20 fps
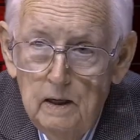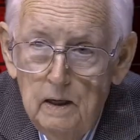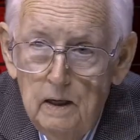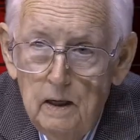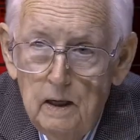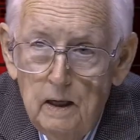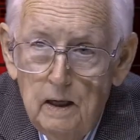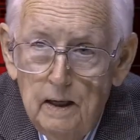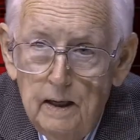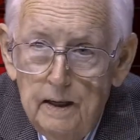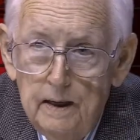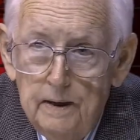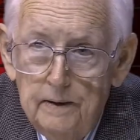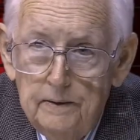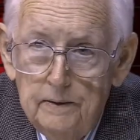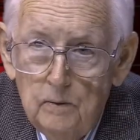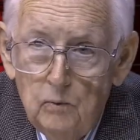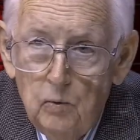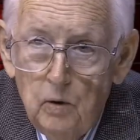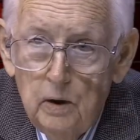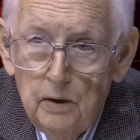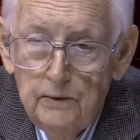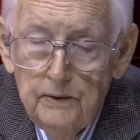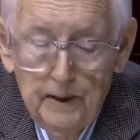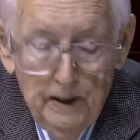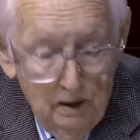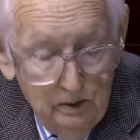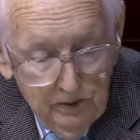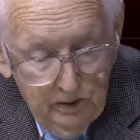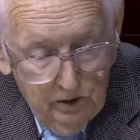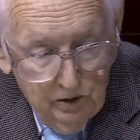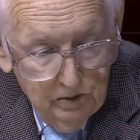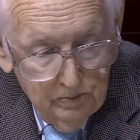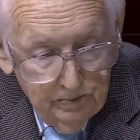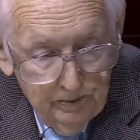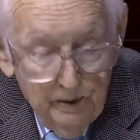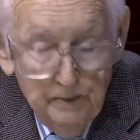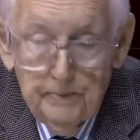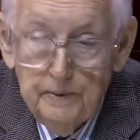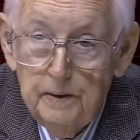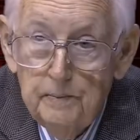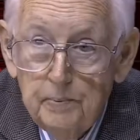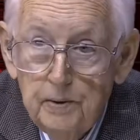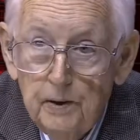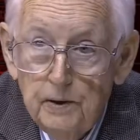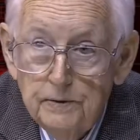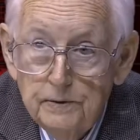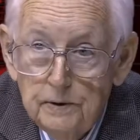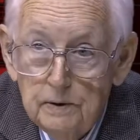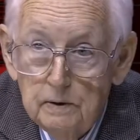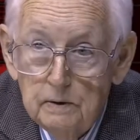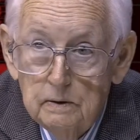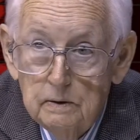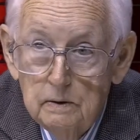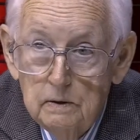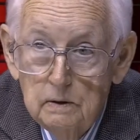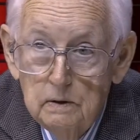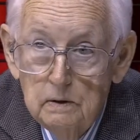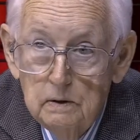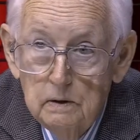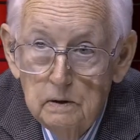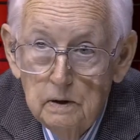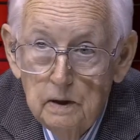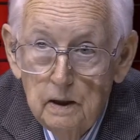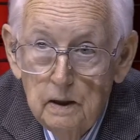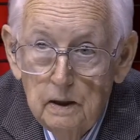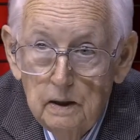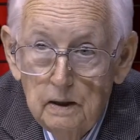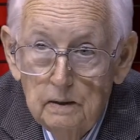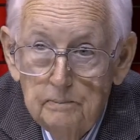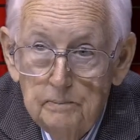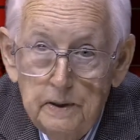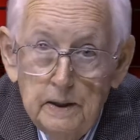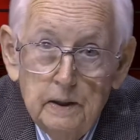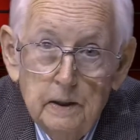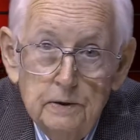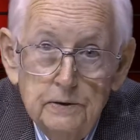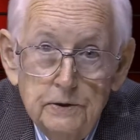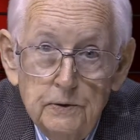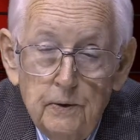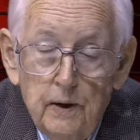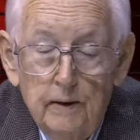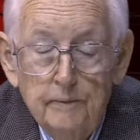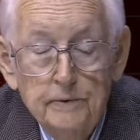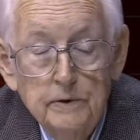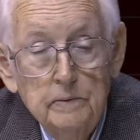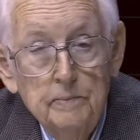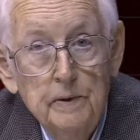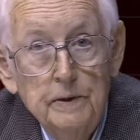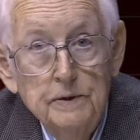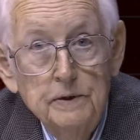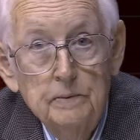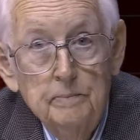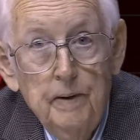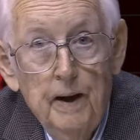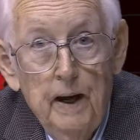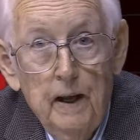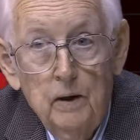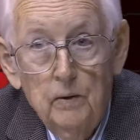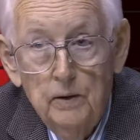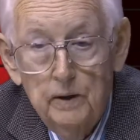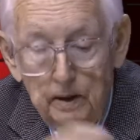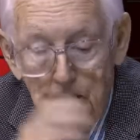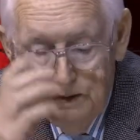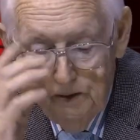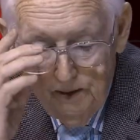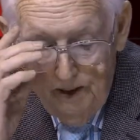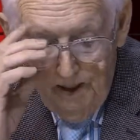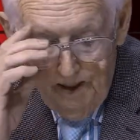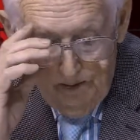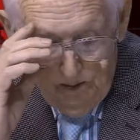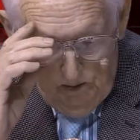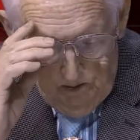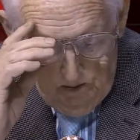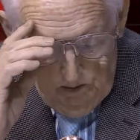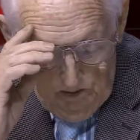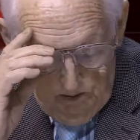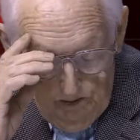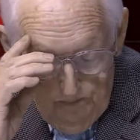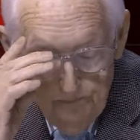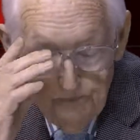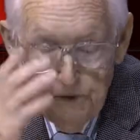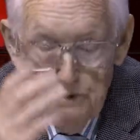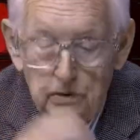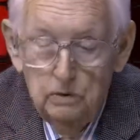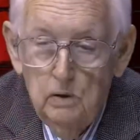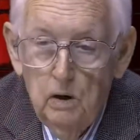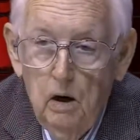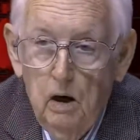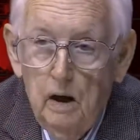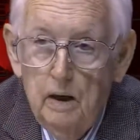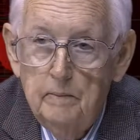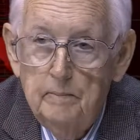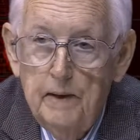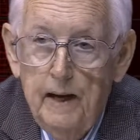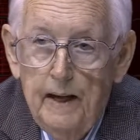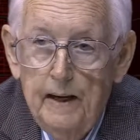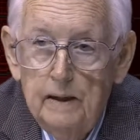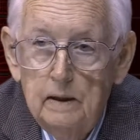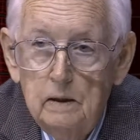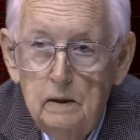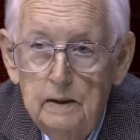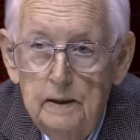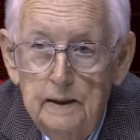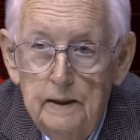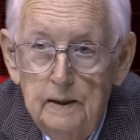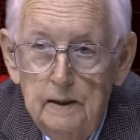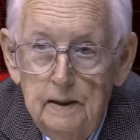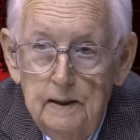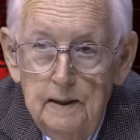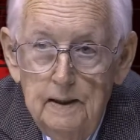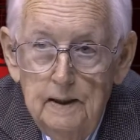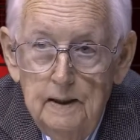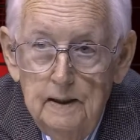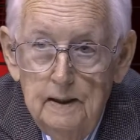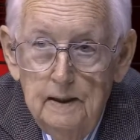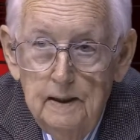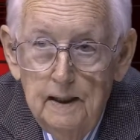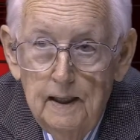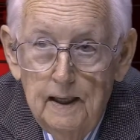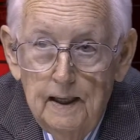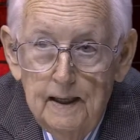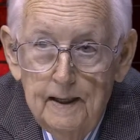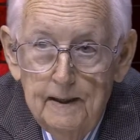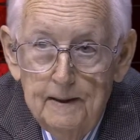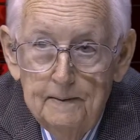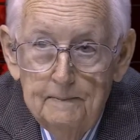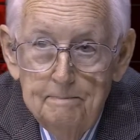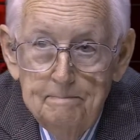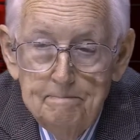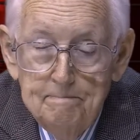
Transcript: And well, now you're a prohibited person uh, because you have a domestic battery and that gives you automatically uh,